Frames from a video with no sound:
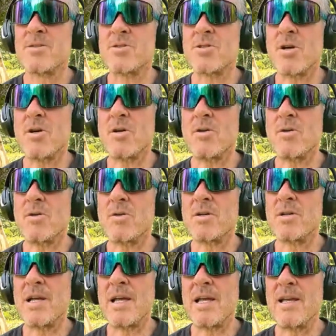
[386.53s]
So
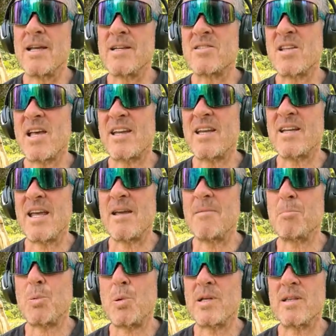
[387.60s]
it's like an
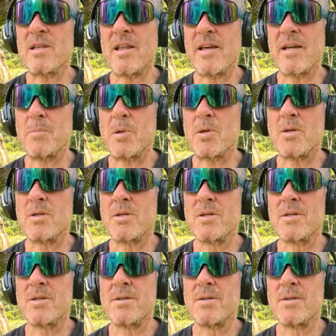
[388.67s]
imprint label,
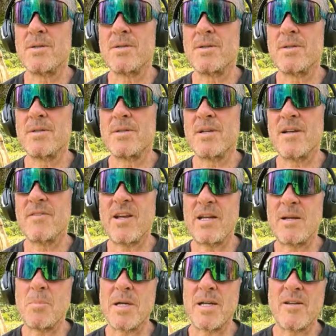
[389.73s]
if
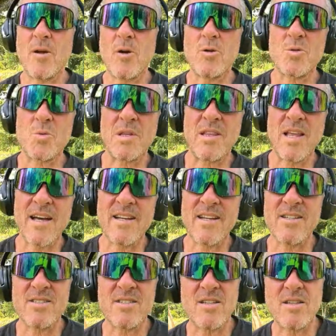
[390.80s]
anybody knows what that
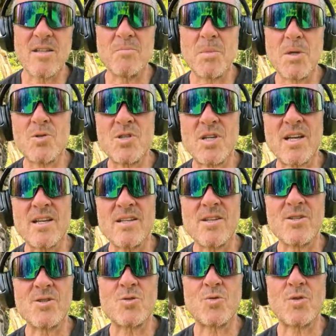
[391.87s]
is in the music
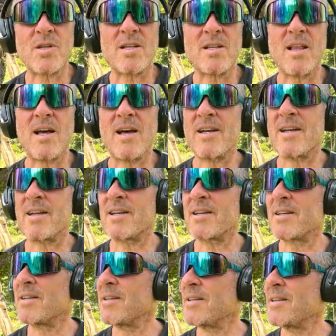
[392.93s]
industry.
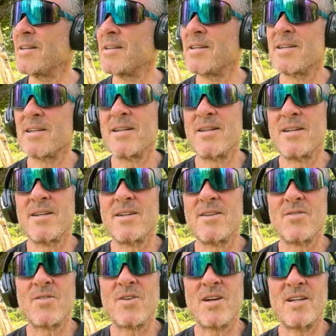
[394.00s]
Like,
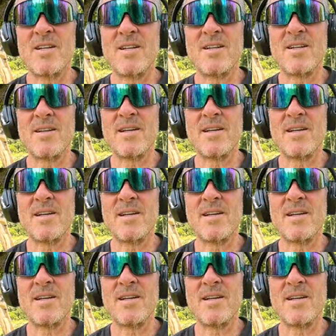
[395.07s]
right?